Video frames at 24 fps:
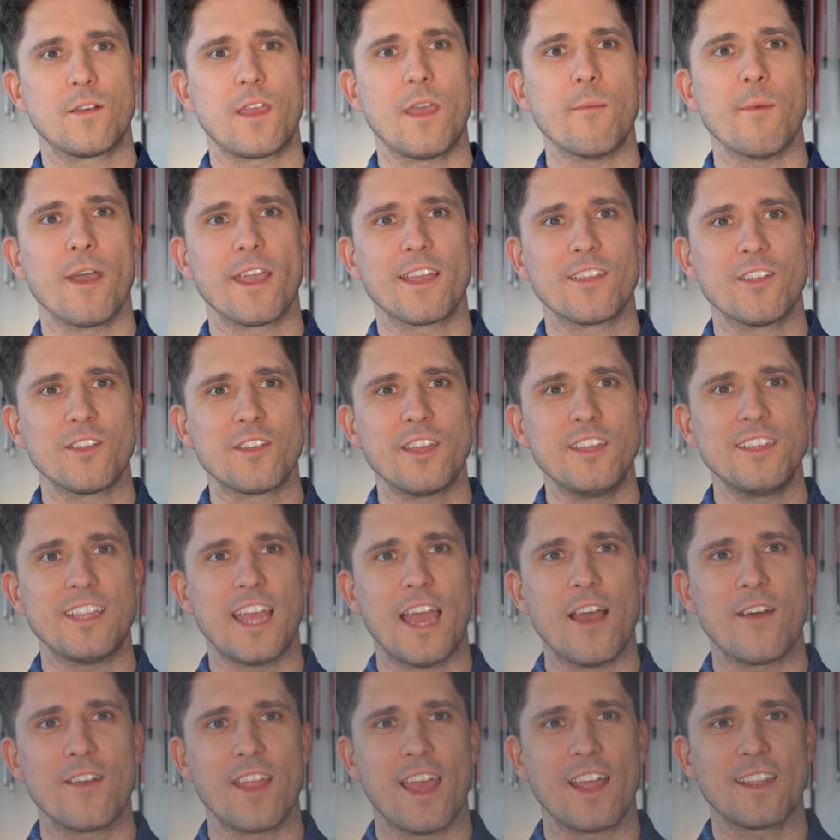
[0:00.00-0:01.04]
Okay, Mike, looking
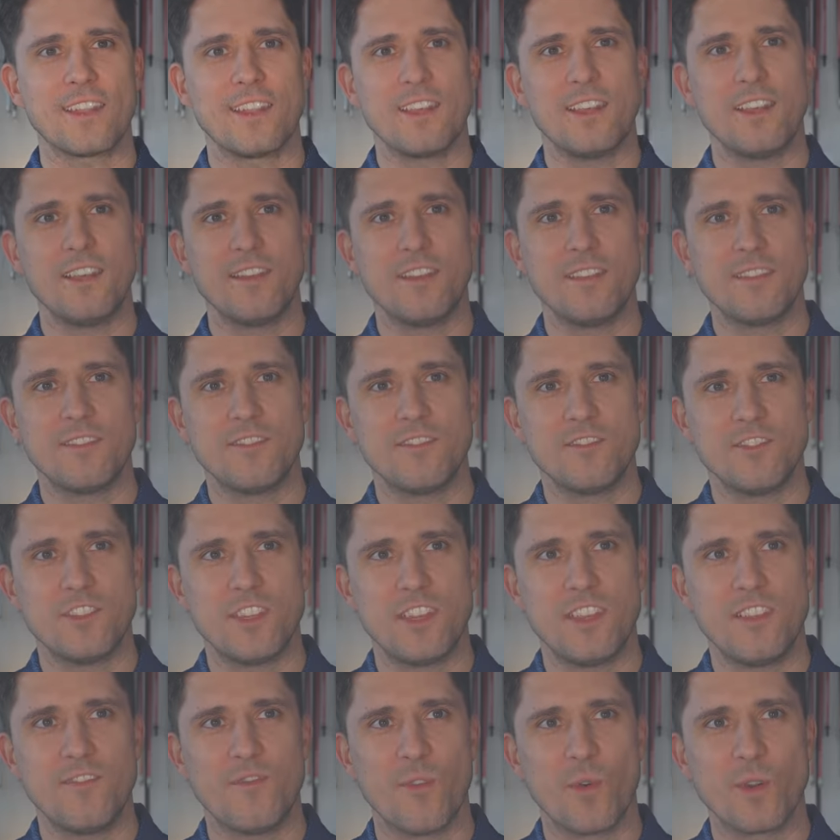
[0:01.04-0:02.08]
down at the
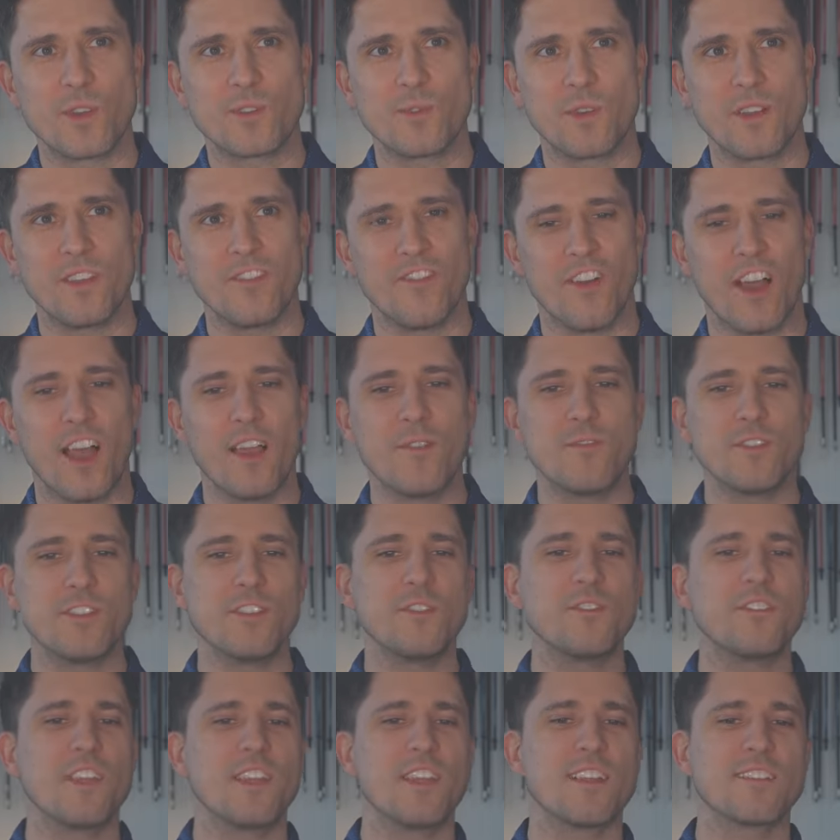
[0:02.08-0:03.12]
G425, would
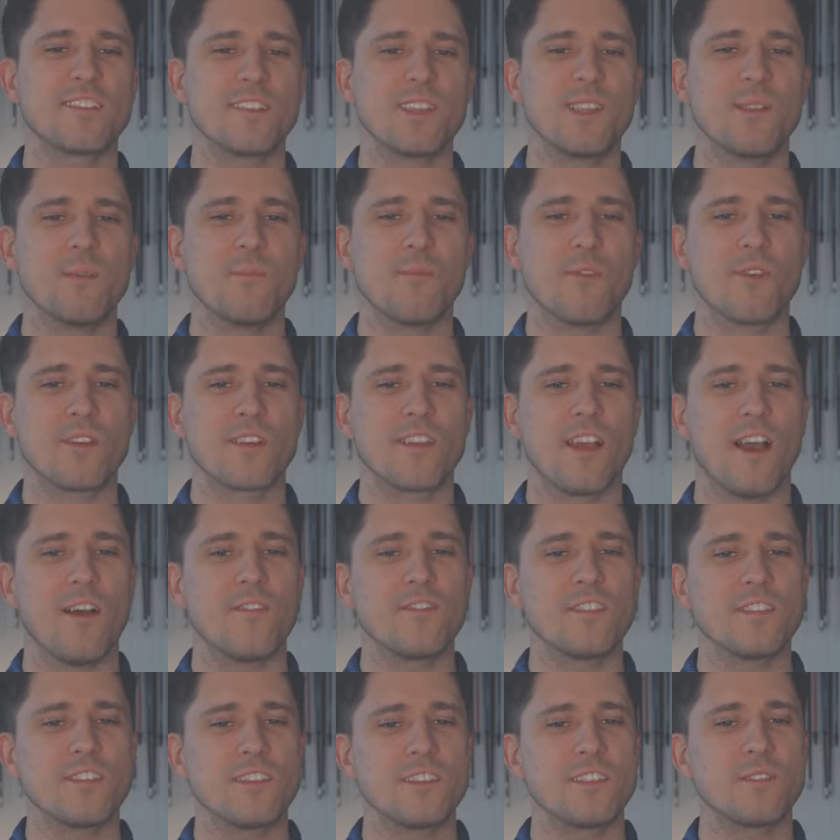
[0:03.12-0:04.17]
you say that's a little more
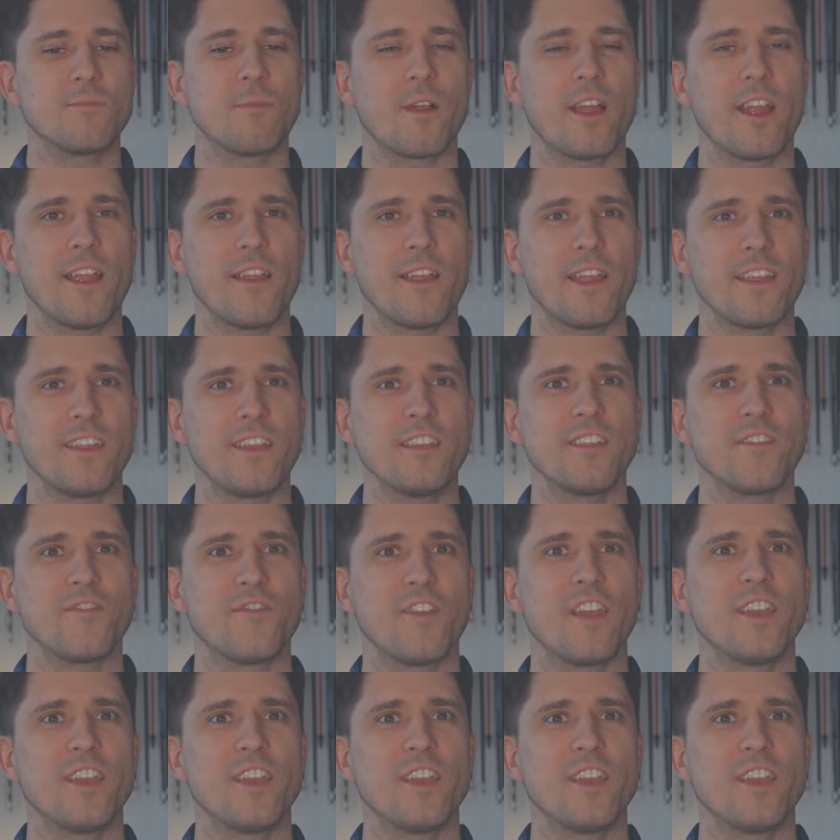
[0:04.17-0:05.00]
confidence inspiring? I think the yes.